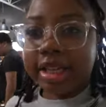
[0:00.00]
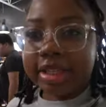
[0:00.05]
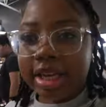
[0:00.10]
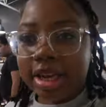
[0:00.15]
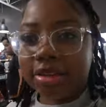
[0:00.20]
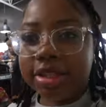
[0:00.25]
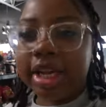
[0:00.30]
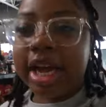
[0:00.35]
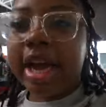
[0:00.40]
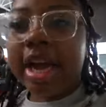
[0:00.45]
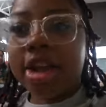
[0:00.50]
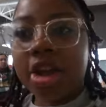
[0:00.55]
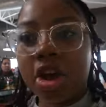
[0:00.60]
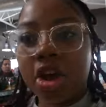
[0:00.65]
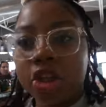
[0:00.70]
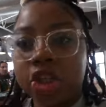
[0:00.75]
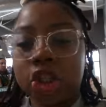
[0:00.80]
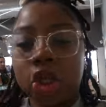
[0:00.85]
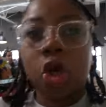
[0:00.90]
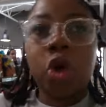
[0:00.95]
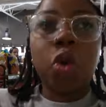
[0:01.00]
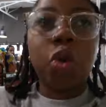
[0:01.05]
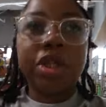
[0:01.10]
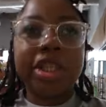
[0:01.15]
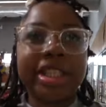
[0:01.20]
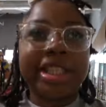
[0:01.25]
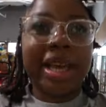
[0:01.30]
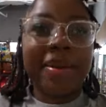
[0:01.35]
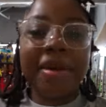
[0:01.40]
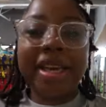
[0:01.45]
it's outside, y'all. So
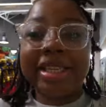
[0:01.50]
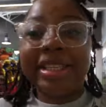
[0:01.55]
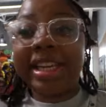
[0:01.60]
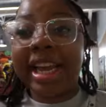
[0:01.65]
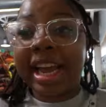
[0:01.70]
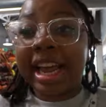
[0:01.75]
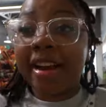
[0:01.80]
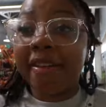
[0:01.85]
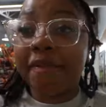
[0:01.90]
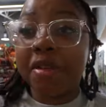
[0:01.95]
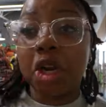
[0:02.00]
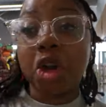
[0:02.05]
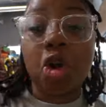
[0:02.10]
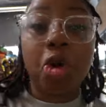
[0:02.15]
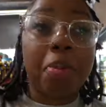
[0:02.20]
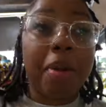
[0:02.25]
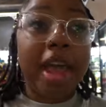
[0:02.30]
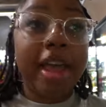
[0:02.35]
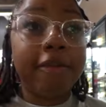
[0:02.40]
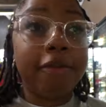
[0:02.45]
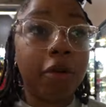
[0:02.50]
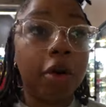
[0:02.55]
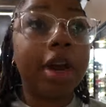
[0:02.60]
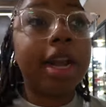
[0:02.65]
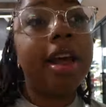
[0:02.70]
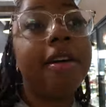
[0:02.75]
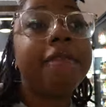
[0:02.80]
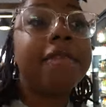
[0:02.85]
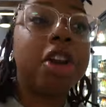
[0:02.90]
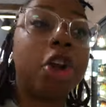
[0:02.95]
just give me a second. I'm finna go pay for it
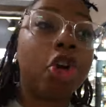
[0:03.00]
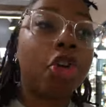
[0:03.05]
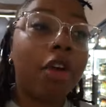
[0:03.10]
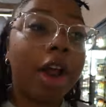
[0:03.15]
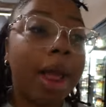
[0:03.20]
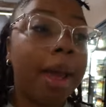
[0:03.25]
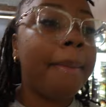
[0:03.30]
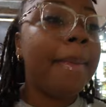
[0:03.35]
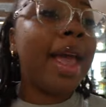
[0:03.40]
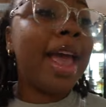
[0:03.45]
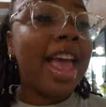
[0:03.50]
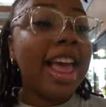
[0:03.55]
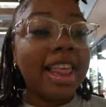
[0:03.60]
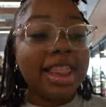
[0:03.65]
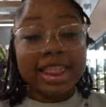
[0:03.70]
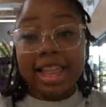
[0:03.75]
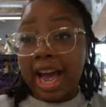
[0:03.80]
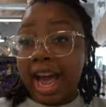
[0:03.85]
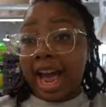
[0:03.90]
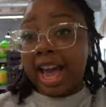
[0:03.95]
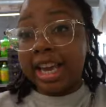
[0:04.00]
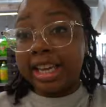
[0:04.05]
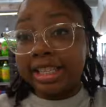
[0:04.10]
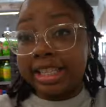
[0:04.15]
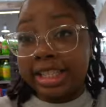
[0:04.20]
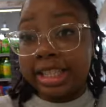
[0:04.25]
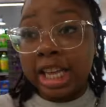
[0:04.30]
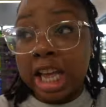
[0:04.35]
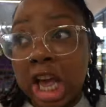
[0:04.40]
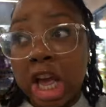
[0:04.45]
and I'm finna grab the
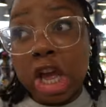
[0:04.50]
ice.